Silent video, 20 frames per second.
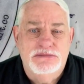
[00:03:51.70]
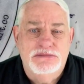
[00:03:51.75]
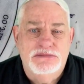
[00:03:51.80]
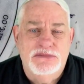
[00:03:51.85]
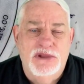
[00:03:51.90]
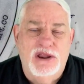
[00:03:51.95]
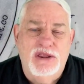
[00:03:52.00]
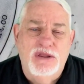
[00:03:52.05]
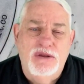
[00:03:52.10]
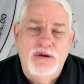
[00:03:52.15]

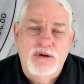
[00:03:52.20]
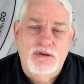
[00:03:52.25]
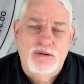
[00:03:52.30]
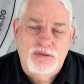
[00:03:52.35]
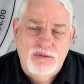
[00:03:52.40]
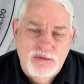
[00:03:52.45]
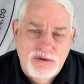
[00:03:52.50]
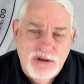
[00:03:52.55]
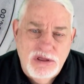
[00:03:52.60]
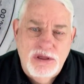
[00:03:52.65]
They look
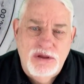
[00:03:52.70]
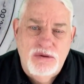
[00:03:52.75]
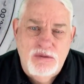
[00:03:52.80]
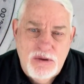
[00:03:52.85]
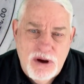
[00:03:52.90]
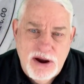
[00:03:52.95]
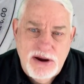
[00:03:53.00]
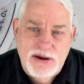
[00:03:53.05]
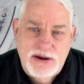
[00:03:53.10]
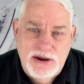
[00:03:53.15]
really
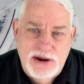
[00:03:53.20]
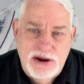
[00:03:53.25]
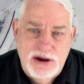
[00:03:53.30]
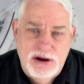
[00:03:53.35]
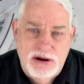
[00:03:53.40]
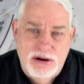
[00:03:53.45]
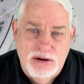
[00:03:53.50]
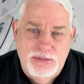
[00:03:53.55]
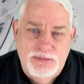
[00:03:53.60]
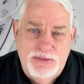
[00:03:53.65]
white
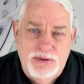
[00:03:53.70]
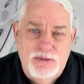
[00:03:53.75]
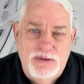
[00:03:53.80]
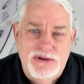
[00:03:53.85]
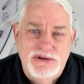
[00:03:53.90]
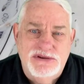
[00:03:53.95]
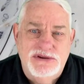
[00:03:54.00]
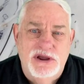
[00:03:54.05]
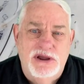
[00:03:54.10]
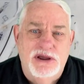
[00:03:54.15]
here, but
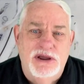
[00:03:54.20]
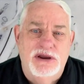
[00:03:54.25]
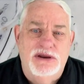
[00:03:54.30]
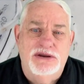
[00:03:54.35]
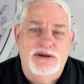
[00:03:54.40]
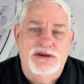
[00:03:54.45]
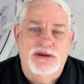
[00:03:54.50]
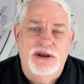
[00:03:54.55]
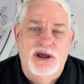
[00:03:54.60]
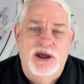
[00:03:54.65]
once they get
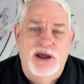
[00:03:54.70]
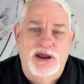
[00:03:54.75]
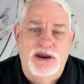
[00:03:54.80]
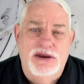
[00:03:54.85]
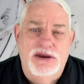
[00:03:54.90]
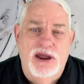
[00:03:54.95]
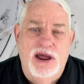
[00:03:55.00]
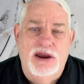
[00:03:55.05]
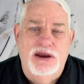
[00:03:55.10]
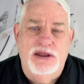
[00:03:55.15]

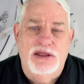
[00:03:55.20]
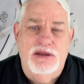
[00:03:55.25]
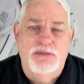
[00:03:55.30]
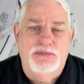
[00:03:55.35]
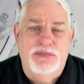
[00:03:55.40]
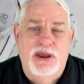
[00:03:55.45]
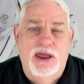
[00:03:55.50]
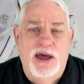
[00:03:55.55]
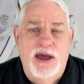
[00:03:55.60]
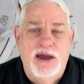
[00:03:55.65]
down in the
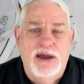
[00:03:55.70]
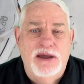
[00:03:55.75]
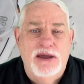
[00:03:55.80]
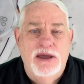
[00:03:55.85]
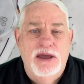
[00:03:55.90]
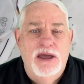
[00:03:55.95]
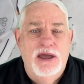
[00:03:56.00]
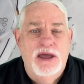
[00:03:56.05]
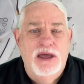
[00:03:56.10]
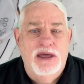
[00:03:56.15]
black,
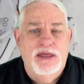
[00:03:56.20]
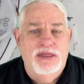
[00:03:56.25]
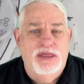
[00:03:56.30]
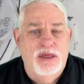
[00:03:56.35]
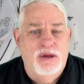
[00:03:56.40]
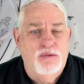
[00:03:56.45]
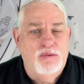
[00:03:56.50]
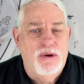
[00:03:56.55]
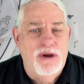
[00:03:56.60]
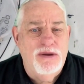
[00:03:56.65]

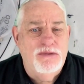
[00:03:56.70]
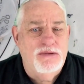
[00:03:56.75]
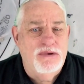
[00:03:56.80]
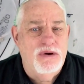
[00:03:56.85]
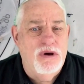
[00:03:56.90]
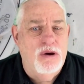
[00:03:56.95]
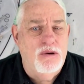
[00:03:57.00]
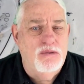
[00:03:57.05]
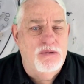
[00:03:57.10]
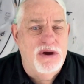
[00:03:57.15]
the white will
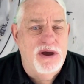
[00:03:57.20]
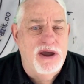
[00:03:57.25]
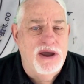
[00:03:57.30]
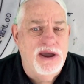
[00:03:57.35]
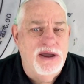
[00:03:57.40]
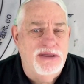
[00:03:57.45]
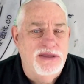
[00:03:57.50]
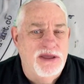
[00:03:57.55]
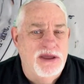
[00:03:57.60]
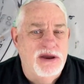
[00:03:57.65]
go away
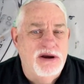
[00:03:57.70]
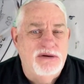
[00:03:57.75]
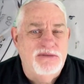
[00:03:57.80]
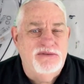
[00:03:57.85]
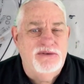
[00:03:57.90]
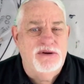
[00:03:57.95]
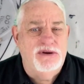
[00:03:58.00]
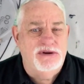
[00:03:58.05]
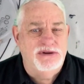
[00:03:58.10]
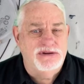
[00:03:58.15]
and the
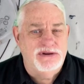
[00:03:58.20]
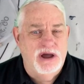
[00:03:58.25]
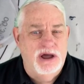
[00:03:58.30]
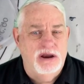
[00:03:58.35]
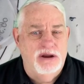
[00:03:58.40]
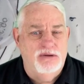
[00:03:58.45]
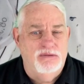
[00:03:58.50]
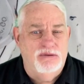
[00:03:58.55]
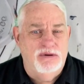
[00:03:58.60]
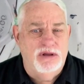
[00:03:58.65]
interference
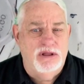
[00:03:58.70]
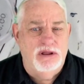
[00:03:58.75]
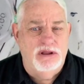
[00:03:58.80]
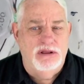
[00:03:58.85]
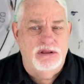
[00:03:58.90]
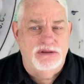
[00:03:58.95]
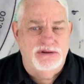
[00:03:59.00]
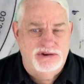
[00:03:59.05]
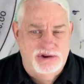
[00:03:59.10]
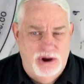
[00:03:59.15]
color
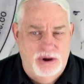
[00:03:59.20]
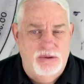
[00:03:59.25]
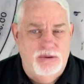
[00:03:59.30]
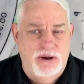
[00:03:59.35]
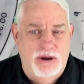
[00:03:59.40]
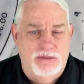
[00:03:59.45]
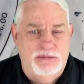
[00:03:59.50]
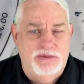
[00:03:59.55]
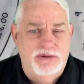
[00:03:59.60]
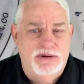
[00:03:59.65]
will show
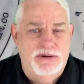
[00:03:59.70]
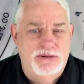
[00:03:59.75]
up.